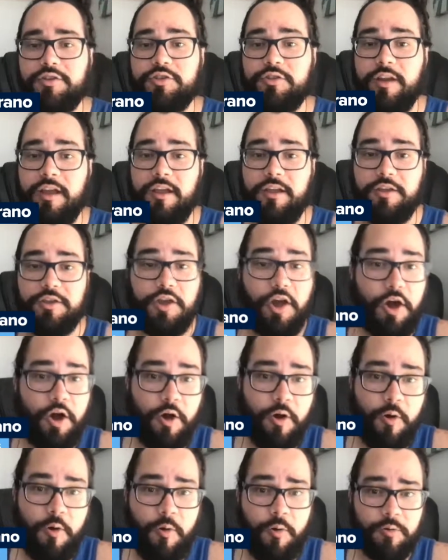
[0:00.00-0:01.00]
should I
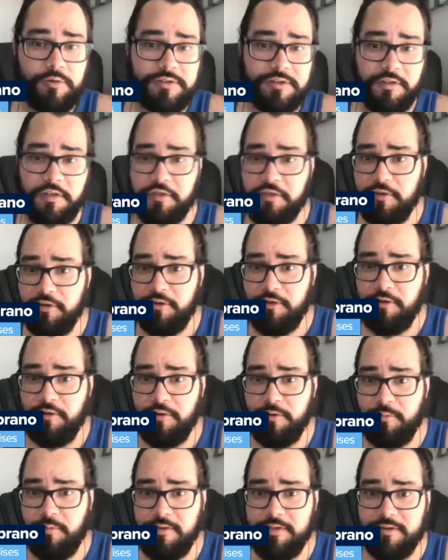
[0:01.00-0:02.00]
go to
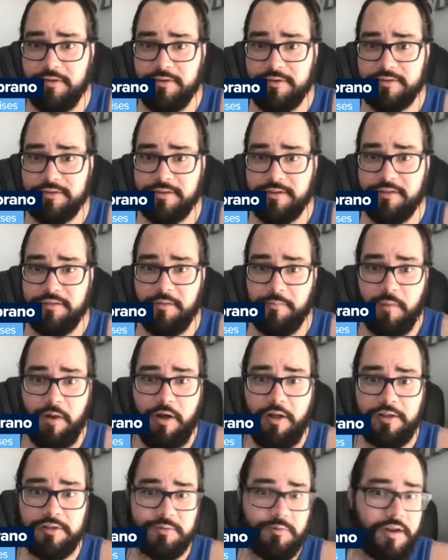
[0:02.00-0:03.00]
third when there's the
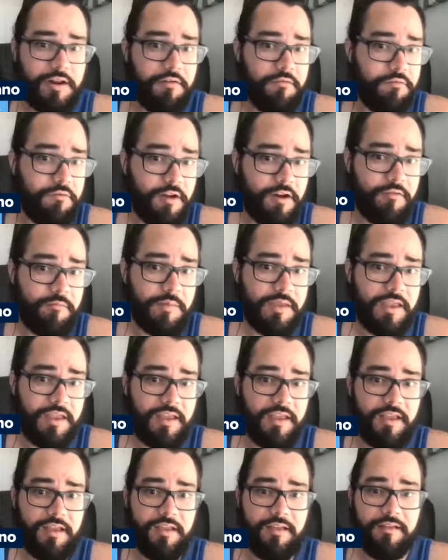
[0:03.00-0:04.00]
ball is right in front of
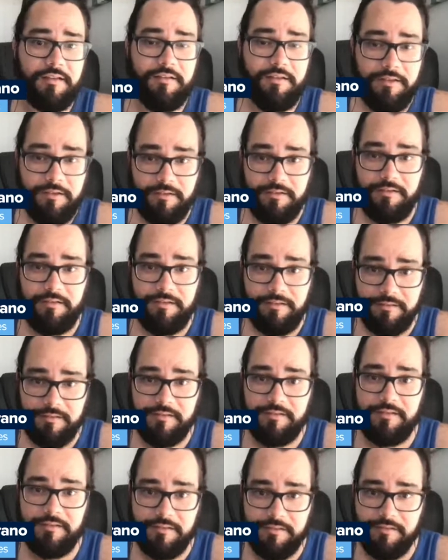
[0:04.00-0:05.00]
me?
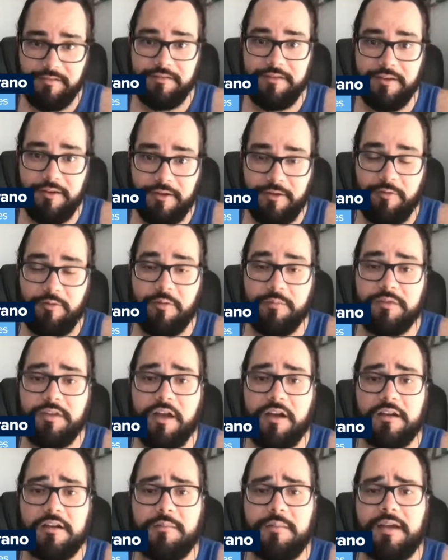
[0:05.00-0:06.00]
You know who I'm
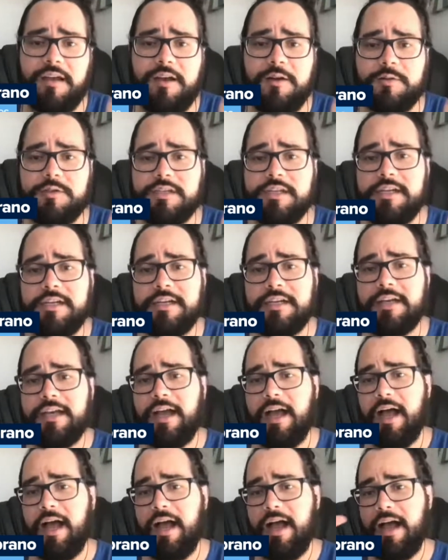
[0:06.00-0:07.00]
talking about.
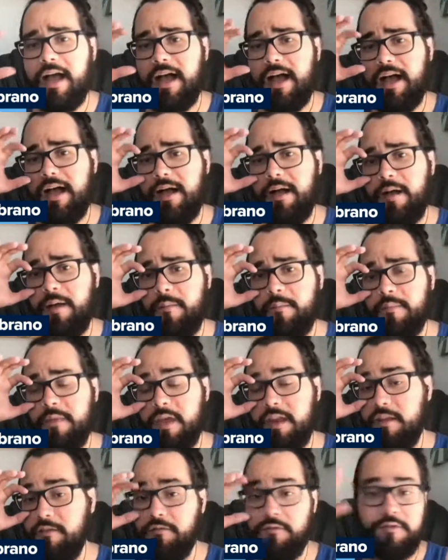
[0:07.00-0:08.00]

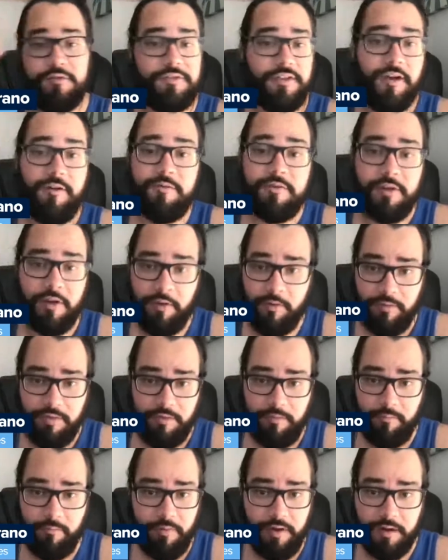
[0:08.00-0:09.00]
And if you don't
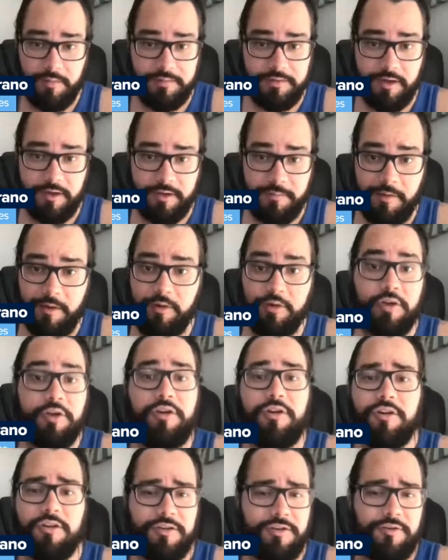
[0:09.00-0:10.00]
know what I'm talking about,
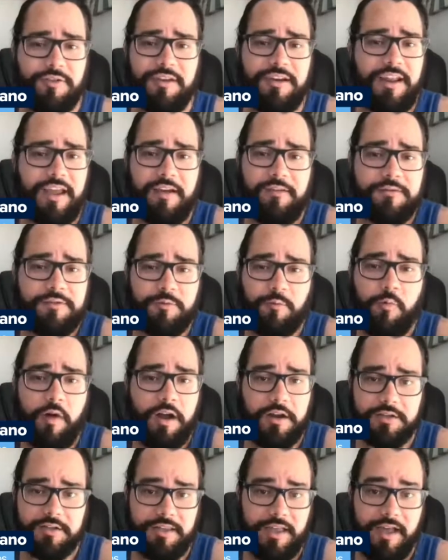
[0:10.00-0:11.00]
good. You didn't have to
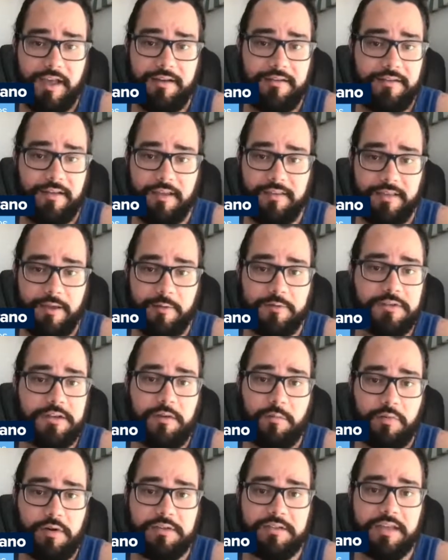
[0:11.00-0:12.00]
watch that, and that was
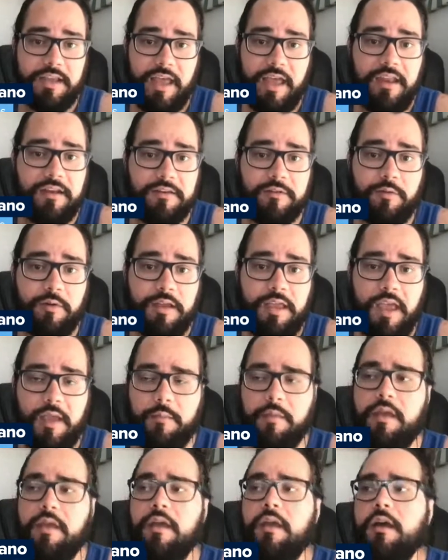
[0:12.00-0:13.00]
a depressing end to a
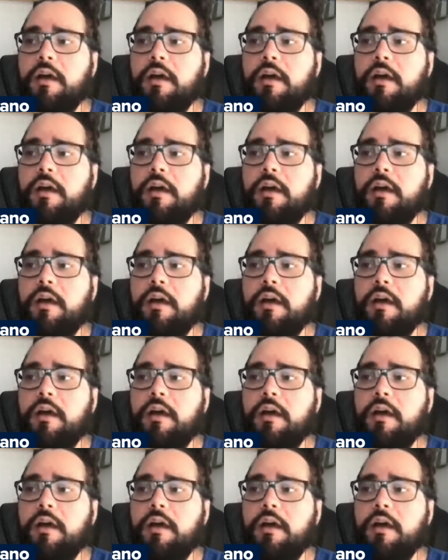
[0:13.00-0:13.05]
game.